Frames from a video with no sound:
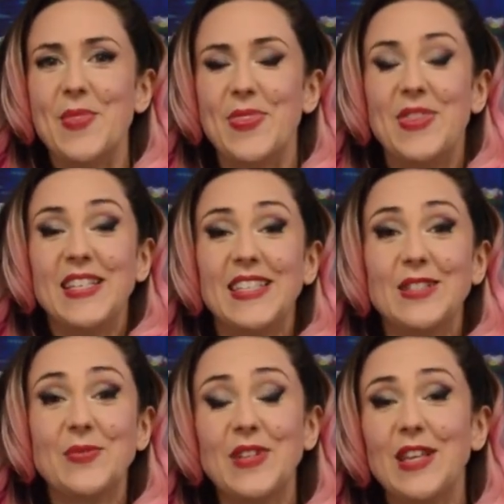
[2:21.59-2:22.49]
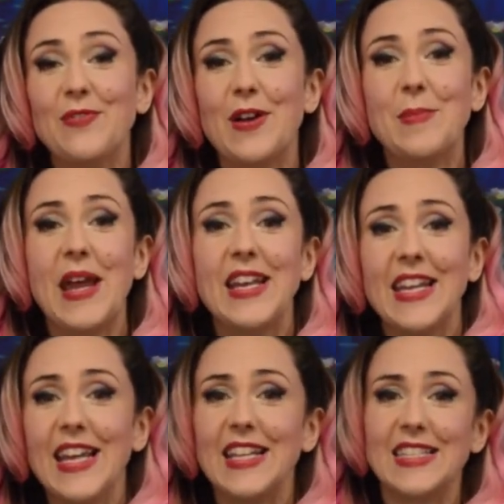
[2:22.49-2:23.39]
This is a really fun painting.
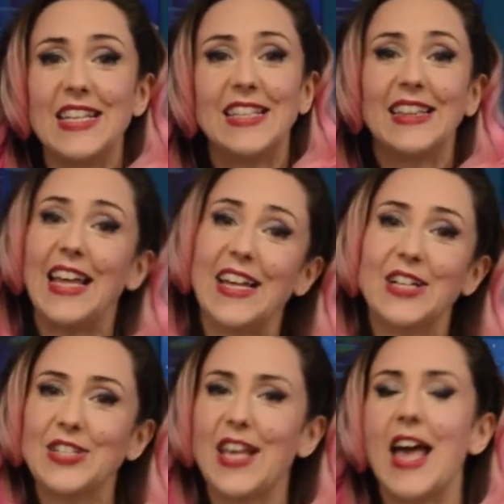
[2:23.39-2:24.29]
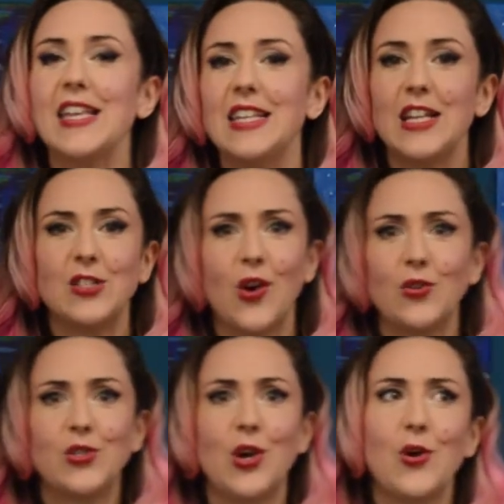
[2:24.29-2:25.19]
It's in layers and it's
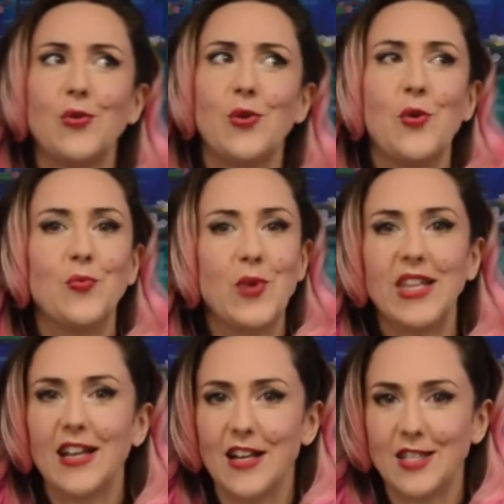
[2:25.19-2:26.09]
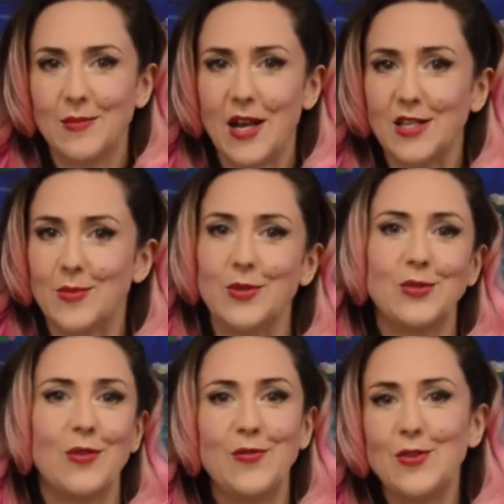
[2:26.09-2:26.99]
also really customizable. So
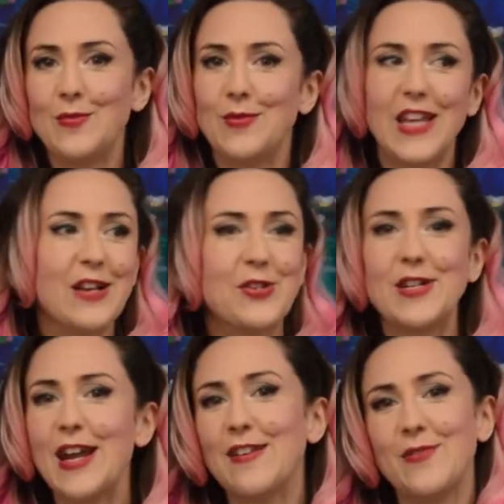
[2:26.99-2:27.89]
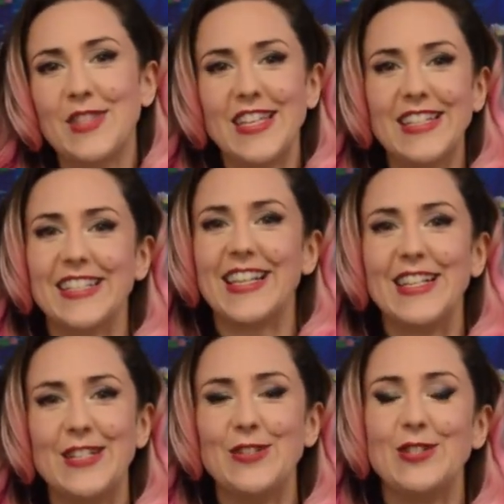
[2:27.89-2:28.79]
if you get creative with it, decide
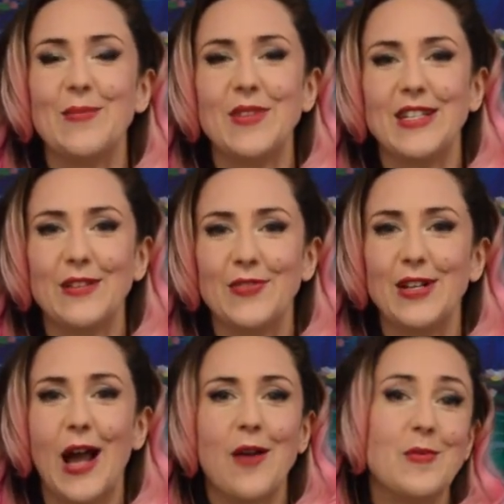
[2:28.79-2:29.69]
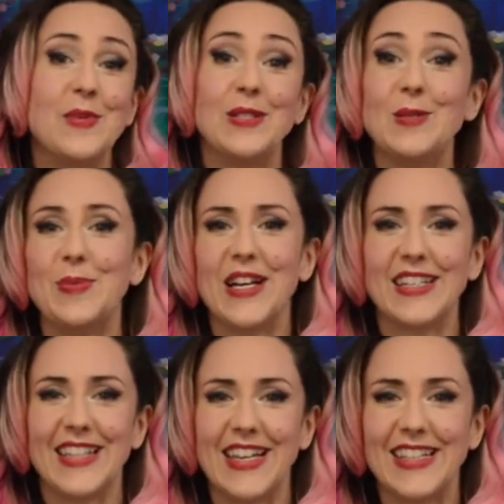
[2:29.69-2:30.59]
to do something different, I would be super
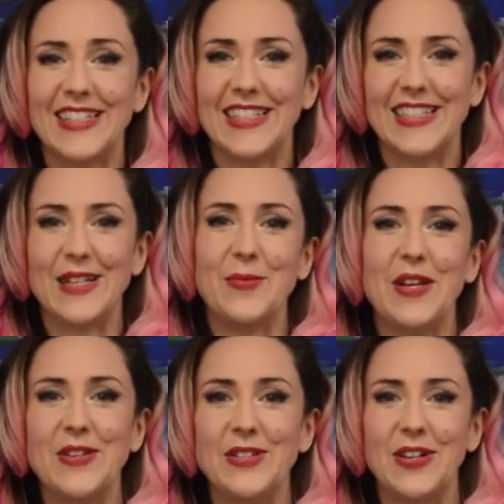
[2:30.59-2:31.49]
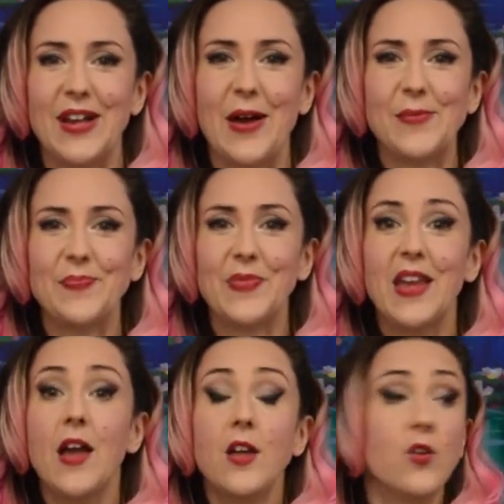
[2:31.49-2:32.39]
excited to see what you turn out.
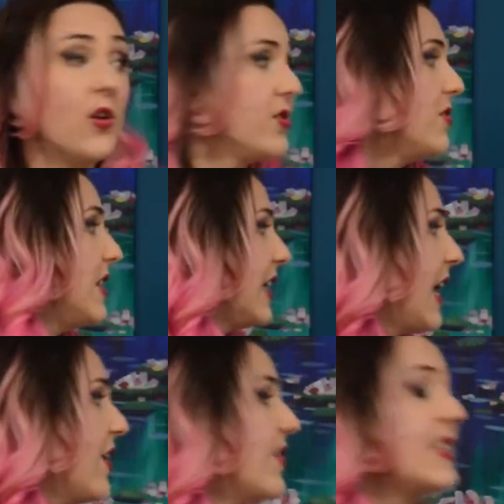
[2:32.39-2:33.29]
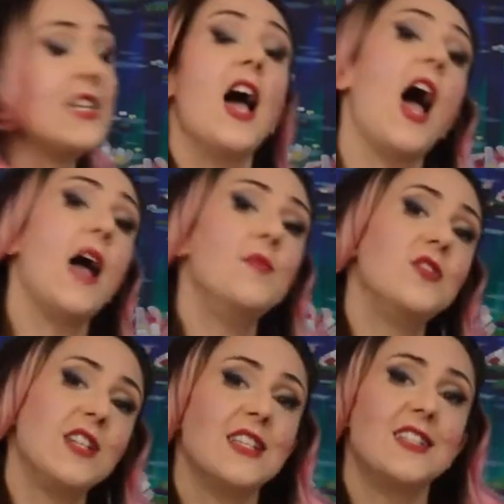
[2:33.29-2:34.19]
You'll also need a canvas. I'm
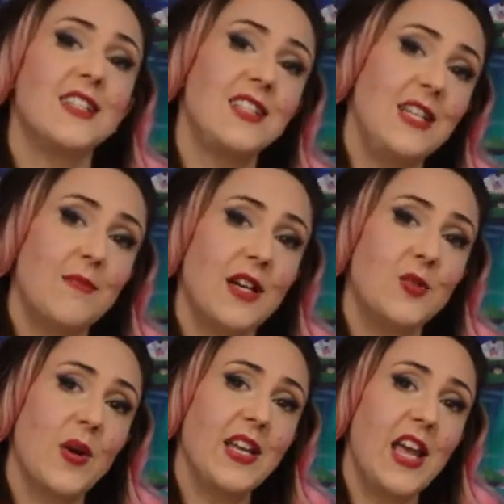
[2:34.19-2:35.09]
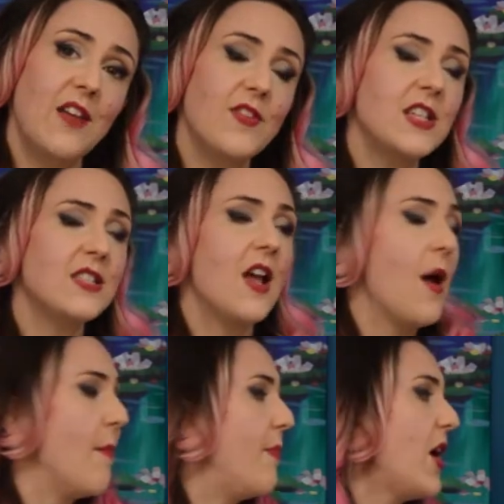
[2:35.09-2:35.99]
using a 16 by 20 canvas,
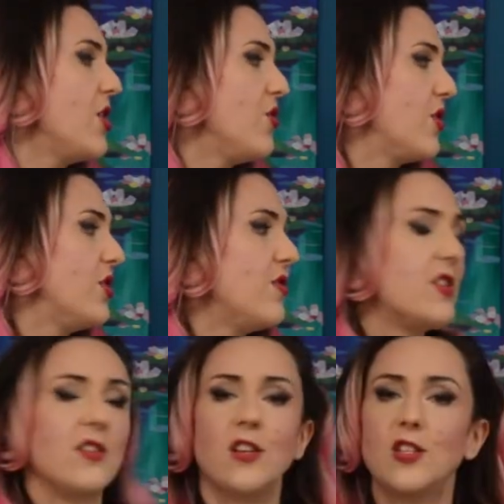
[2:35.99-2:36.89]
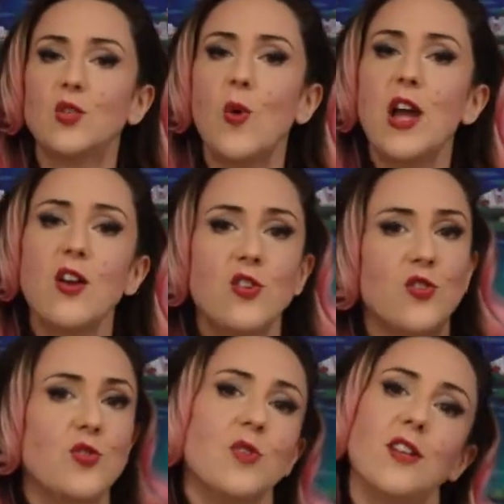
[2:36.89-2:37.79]
but you could do this on a square, you could
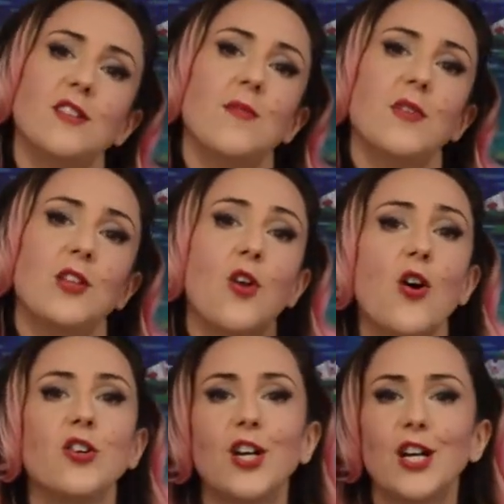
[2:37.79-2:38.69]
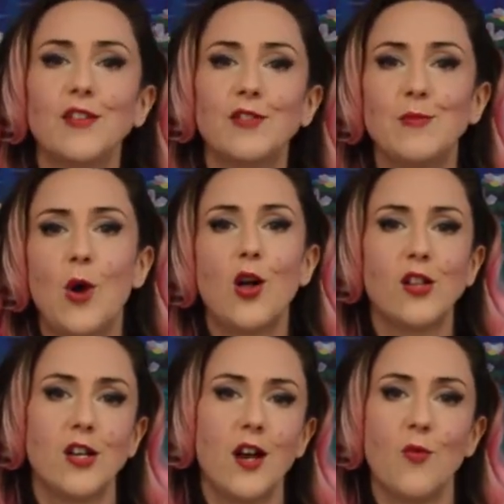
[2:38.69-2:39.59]
do it on something longer,
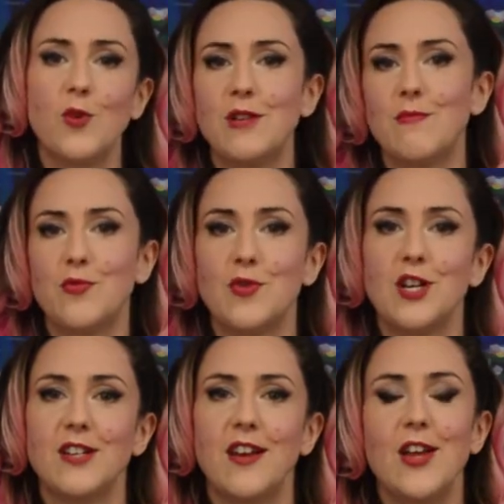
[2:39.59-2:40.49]
smaller, a wooden board,